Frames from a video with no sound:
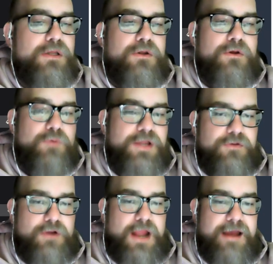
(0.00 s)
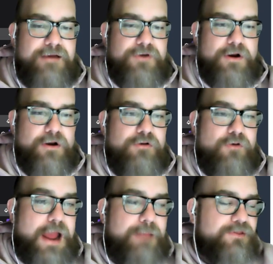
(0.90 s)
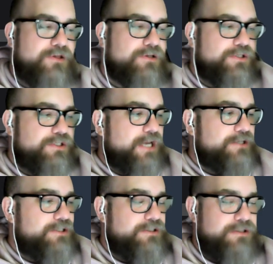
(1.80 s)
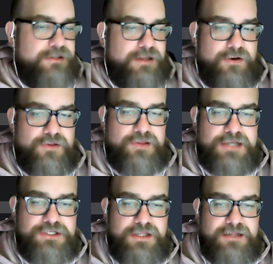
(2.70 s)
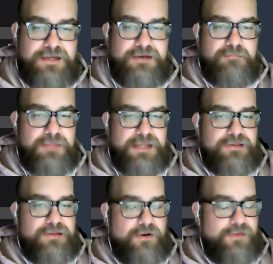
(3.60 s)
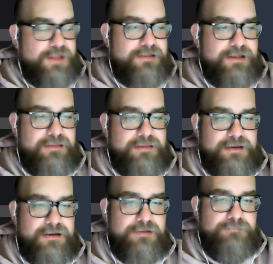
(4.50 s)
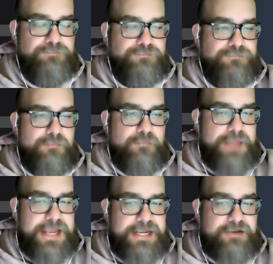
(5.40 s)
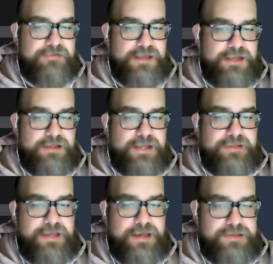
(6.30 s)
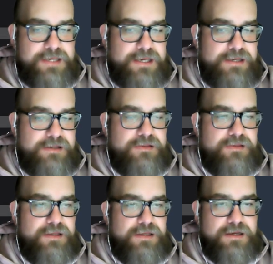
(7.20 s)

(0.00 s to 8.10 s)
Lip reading: we either have our crap section, or section that didn't miss, or that didn't make anything, like the ace kings, the